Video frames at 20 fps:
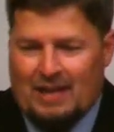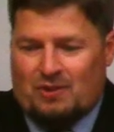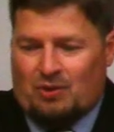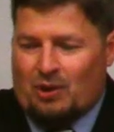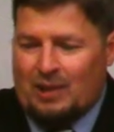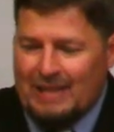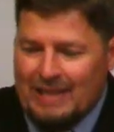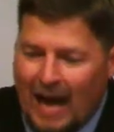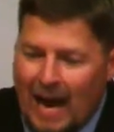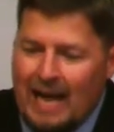So
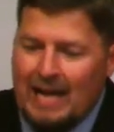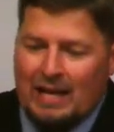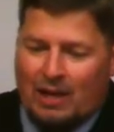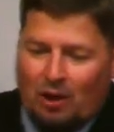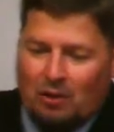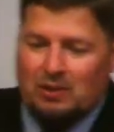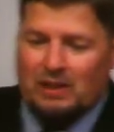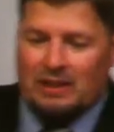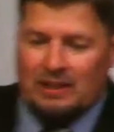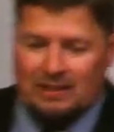at night he
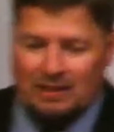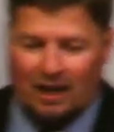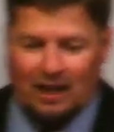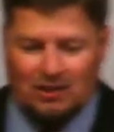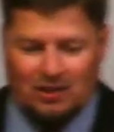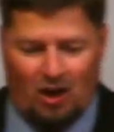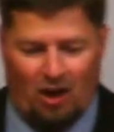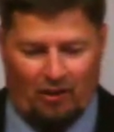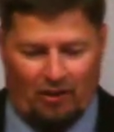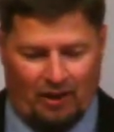goes and he does
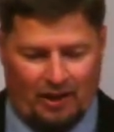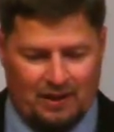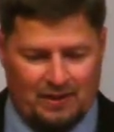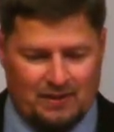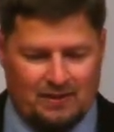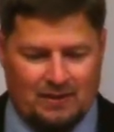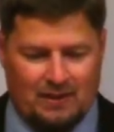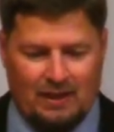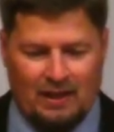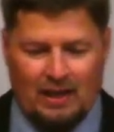all
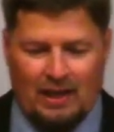this.